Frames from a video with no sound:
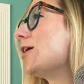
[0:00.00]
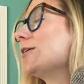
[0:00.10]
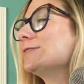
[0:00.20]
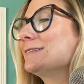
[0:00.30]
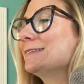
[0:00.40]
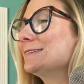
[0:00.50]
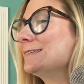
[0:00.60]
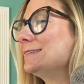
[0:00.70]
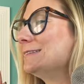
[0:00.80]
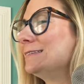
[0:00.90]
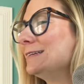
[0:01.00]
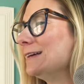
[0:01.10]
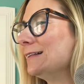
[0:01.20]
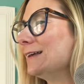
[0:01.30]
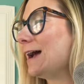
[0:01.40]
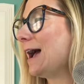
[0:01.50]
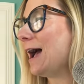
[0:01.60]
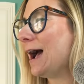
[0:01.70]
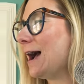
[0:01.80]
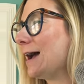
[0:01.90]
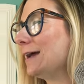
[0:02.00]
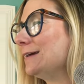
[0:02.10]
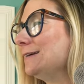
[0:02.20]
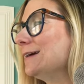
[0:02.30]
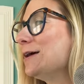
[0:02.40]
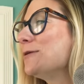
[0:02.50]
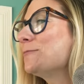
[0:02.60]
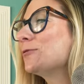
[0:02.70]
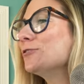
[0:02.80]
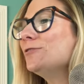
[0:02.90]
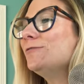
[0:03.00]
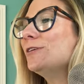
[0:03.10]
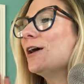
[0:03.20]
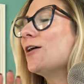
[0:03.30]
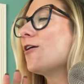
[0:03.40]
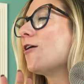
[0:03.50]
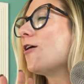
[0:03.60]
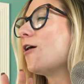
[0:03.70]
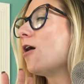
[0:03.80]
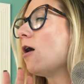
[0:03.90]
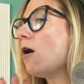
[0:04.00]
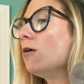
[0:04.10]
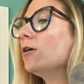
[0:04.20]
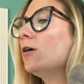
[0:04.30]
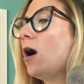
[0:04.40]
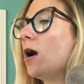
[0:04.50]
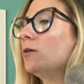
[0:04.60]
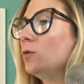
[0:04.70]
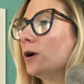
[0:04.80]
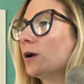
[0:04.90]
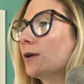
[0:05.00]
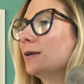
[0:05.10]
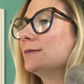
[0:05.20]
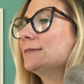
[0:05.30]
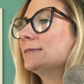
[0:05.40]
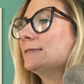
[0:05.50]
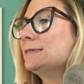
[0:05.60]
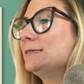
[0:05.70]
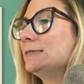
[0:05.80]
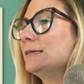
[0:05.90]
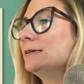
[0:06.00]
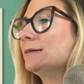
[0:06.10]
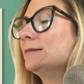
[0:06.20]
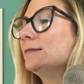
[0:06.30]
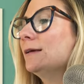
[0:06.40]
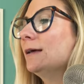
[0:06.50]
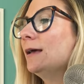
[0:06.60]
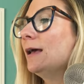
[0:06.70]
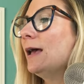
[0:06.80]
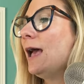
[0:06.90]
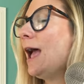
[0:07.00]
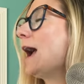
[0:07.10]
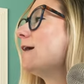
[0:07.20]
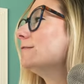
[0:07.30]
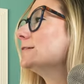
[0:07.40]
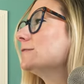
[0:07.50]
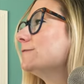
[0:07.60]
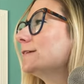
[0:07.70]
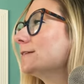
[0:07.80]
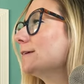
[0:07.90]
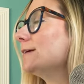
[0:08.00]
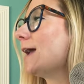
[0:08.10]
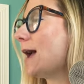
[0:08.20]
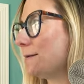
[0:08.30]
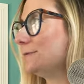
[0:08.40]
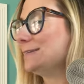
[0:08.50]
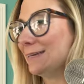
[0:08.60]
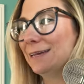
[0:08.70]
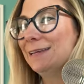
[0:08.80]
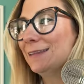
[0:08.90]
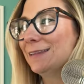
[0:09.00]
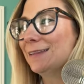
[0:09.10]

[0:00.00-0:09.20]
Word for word: are still at a high, proof that all our hard work can still have us feeling empty.